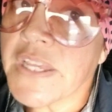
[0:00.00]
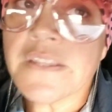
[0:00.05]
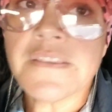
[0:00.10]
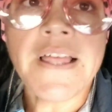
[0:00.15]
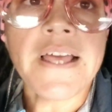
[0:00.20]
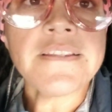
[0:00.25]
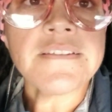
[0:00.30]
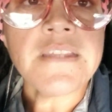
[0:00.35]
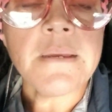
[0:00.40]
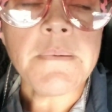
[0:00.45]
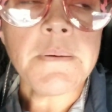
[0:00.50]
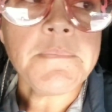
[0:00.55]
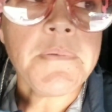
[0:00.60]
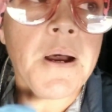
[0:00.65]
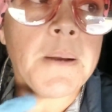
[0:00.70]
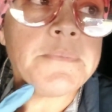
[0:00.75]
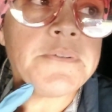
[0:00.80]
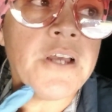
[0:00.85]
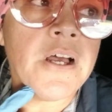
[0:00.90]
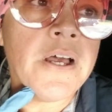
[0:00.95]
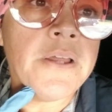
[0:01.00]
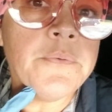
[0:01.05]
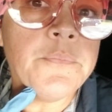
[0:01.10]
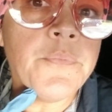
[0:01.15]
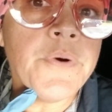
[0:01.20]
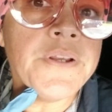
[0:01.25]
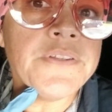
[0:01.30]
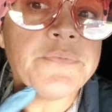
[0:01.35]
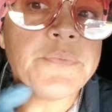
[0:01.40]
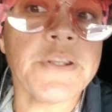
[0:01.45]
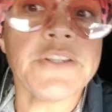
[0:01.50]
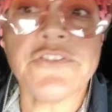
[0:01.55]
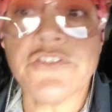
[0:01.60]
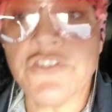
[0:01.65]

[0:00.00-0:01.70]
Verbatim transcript: Last time I popped on was when I